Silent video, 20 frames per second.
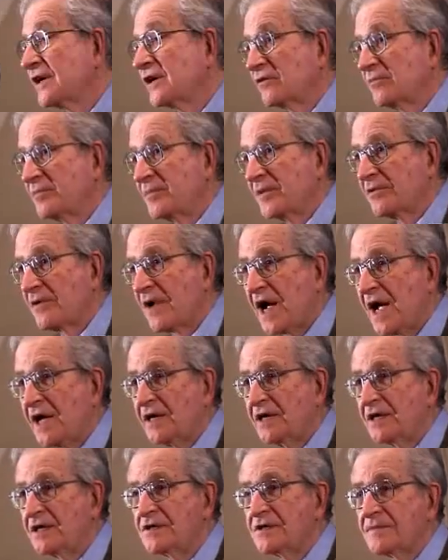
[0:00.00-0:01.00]
help
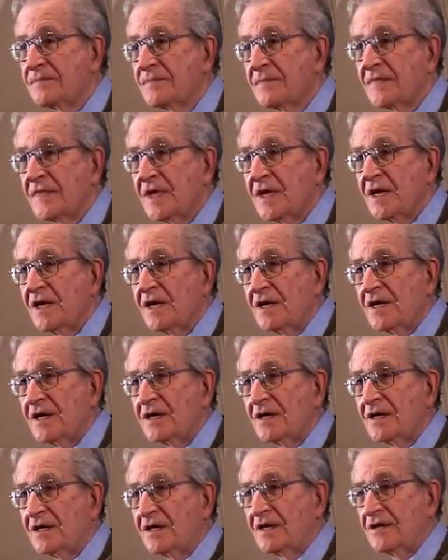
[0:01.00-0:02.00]
Iraqis.
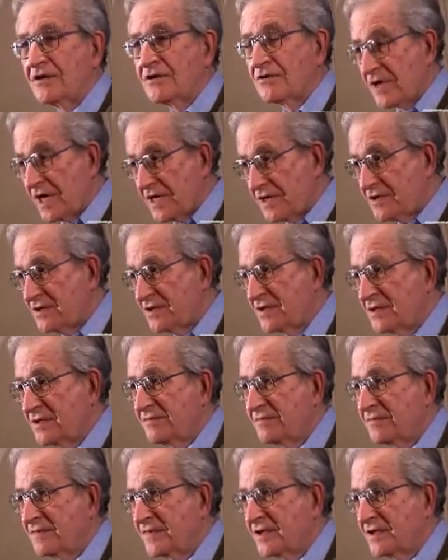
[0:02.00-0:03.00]
The rest
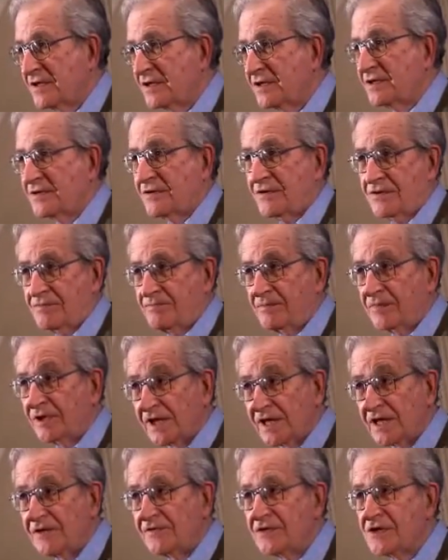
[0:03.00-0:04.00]

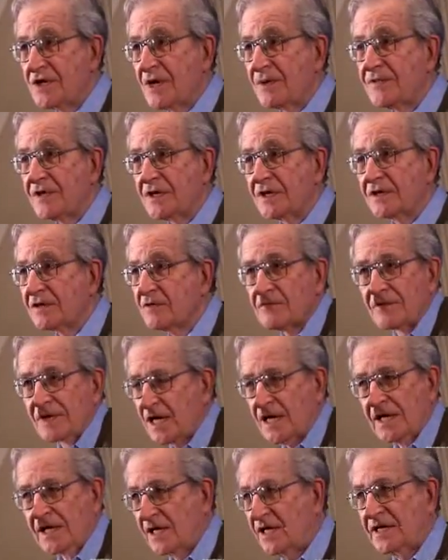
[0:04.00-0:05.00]
believed something that we're
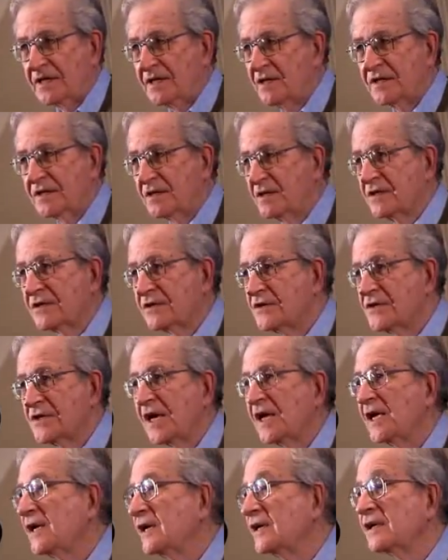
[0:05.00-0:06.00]
not allowed to
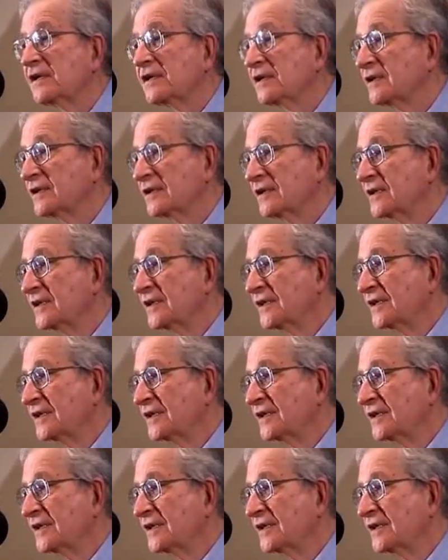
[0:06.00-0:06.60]
say here.